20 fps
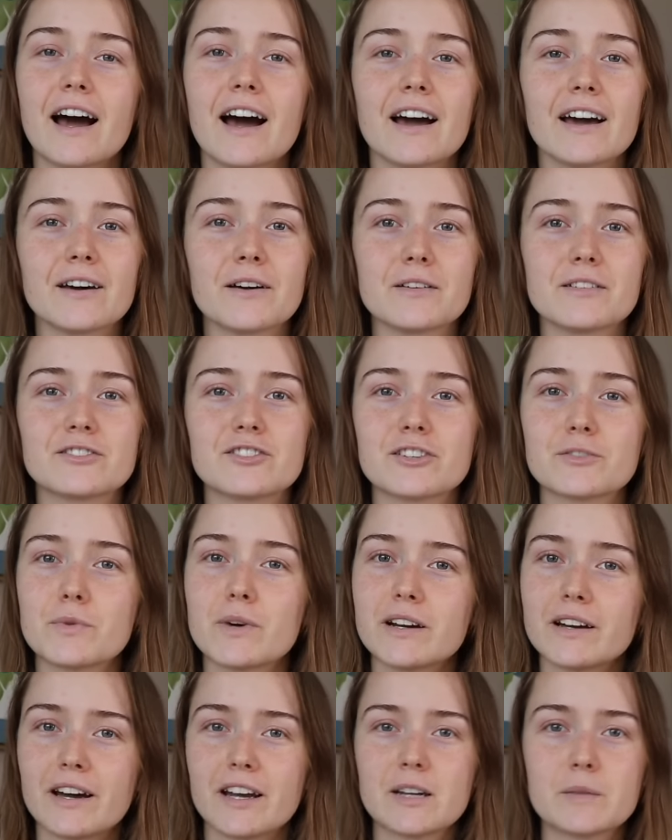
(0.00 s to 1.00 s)
I just
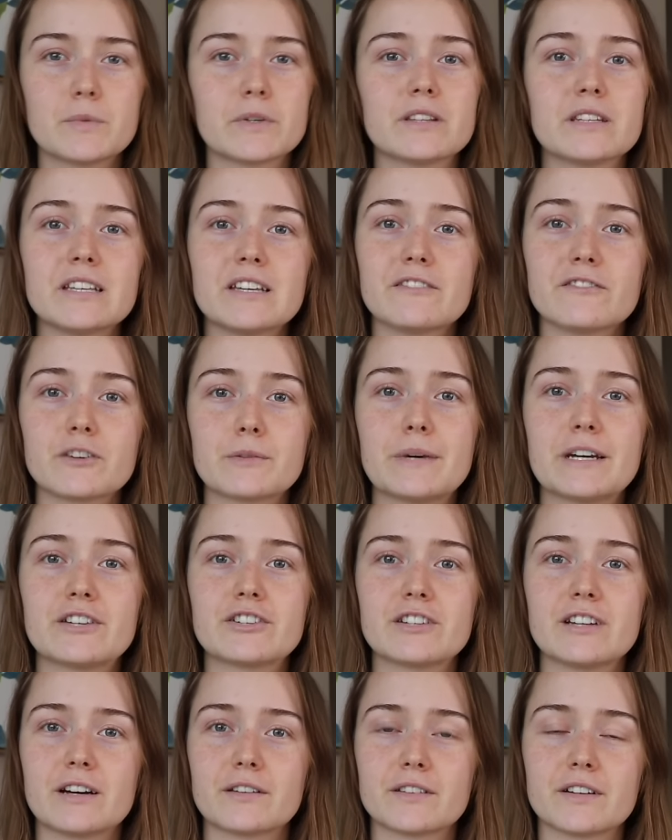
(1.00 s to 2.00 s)
want to kind of put the
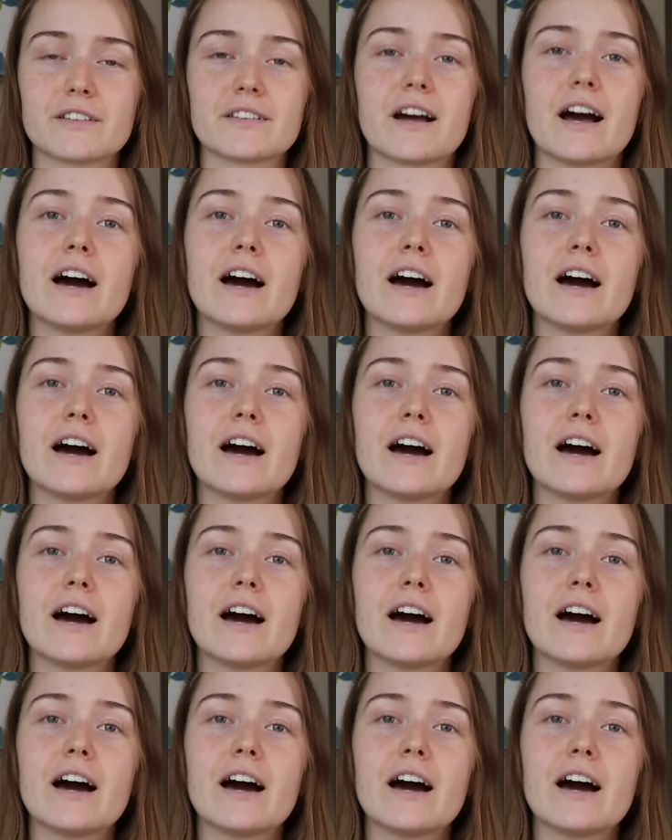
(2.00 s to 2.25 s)
information out there that